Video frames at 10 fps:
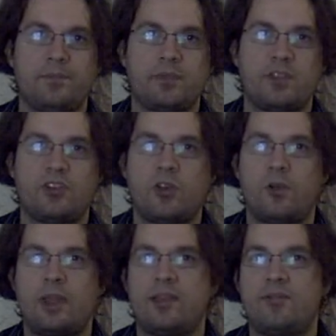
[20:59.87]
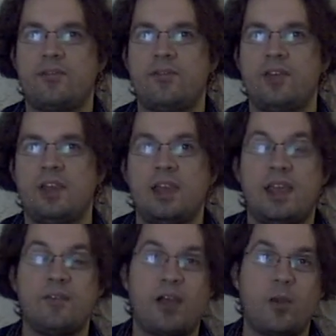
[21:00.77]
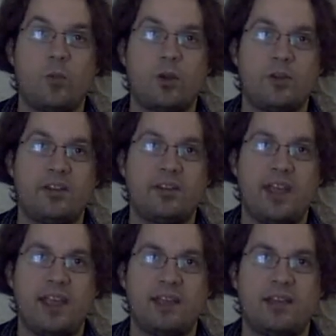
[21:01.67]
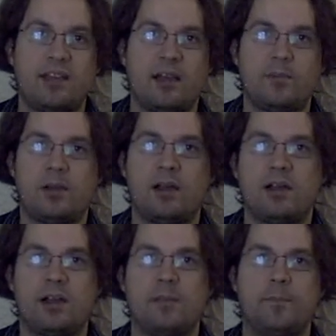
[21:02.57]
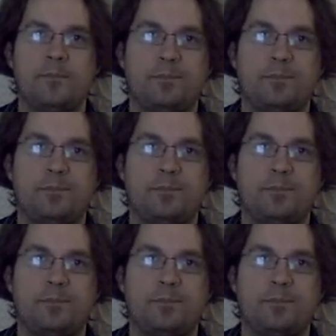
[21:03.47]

So if if I were to take a, um,